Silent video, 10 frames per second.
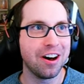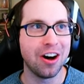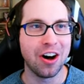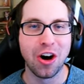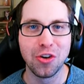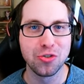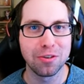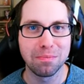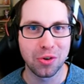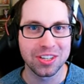a
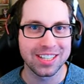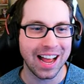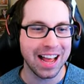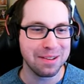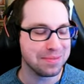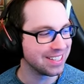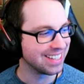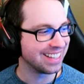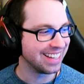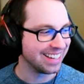hundred more times
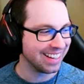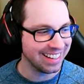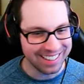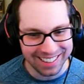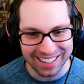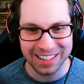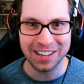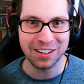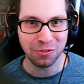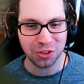than than
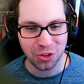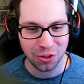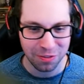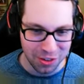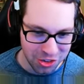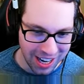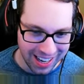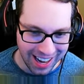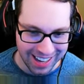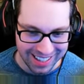Return of the
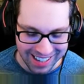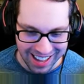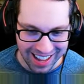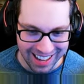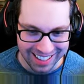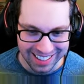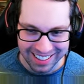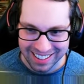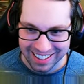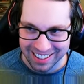Jedi and
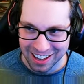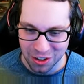feet.